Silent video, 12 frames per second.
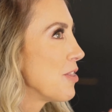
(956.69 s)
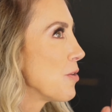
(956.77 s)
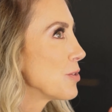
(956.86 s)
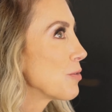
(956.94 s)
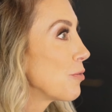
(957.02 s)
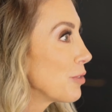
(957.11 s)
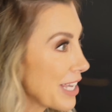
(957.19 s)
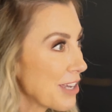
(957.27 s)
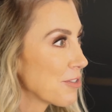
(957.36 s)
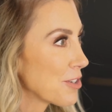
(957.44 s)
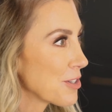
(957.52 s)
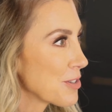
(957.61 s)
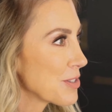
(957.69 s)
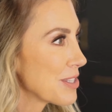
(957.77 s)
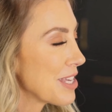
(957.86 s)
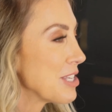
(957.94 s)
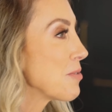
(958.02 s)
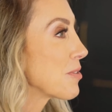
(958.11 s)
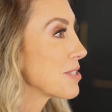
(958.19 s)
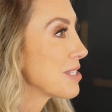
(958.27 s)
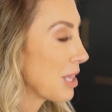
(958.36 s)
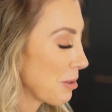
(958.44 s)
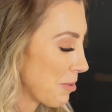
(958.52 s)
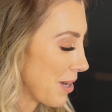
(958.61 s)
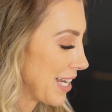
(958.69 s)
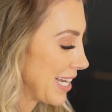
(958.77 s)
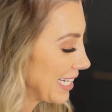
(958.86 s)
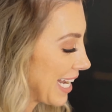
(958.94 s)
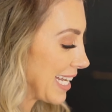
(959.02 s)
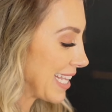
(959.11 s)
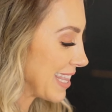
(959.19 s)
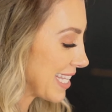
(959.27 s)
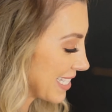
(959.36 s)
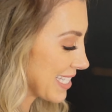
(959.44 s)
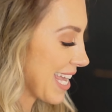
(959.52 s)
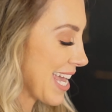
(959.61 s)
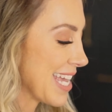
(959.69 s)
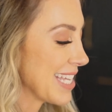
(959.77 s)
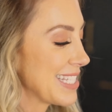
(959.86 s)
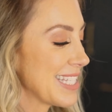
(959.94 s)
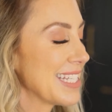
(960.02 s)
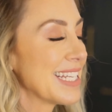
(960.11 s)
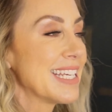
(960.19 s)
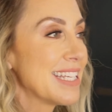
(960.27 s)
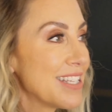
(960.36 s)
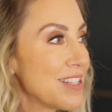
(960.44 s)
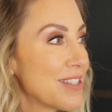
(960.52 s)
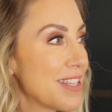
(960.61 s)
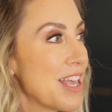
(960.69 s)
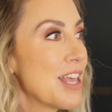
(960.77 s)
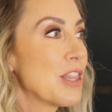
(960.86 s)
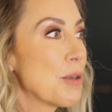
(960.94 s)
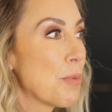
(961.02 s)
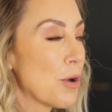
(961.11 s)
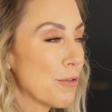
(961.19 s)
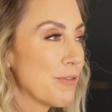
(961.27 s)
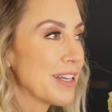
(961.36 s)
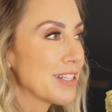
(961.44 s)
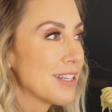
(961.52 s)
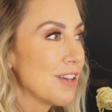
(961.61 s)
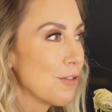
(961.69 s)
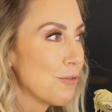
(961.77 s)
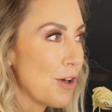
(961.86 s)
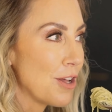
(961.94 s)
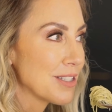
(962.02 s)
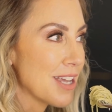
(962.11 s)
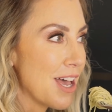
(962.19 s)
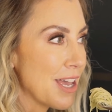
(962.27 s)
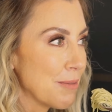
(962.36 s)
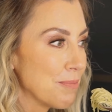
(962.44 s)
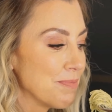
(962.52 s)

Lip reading: those flavors that you are celebrating, and in this case, it is the perfect fall time